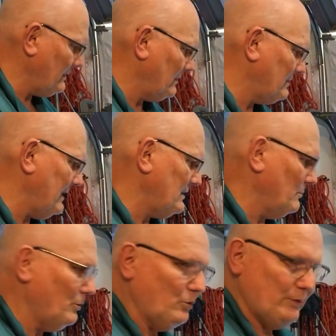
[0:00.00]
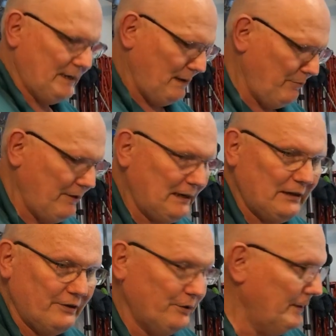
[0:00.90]
it's accessible when I'm ready
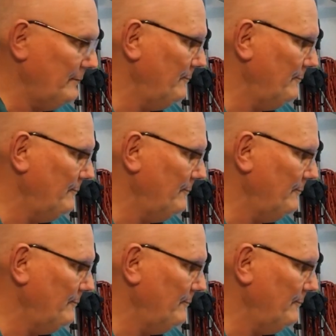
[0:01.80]
to do it.